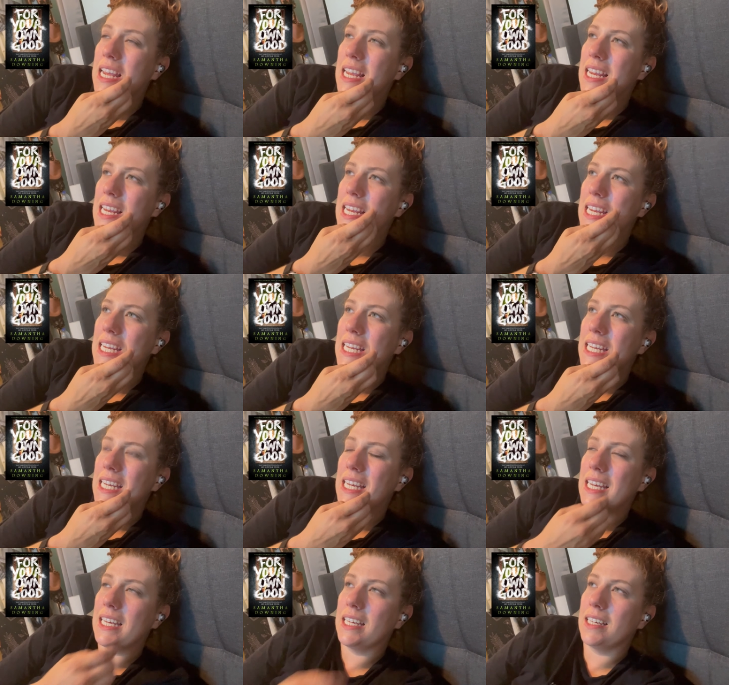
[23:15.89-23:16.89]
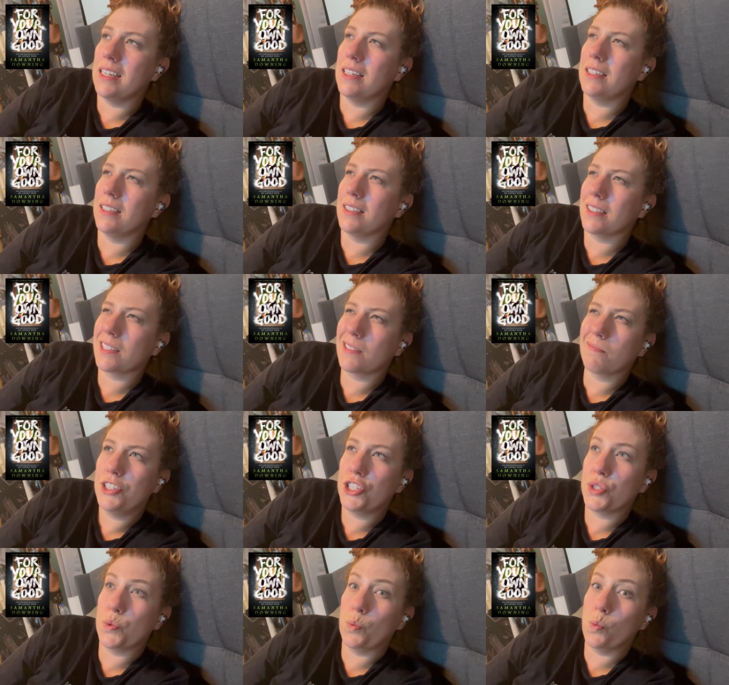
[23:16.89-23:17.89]
he is
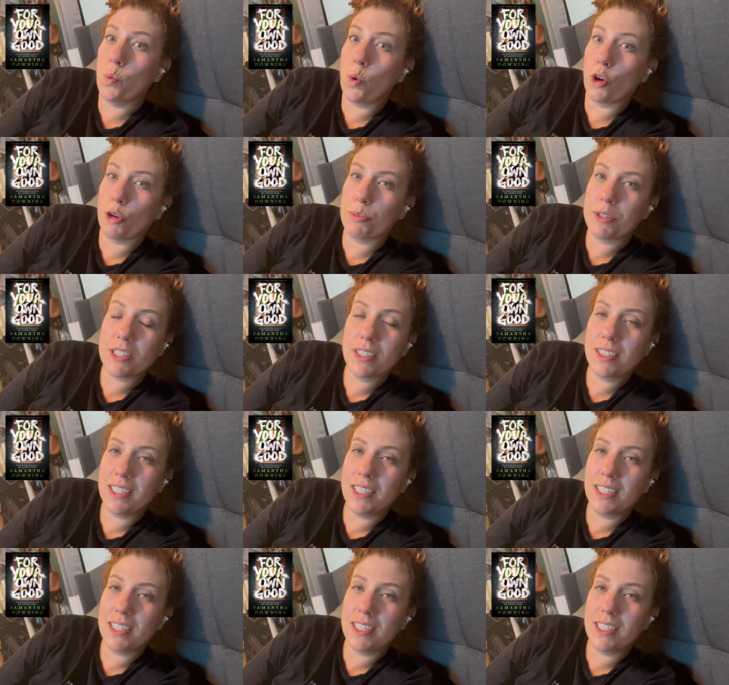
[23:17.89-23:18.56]
just warped.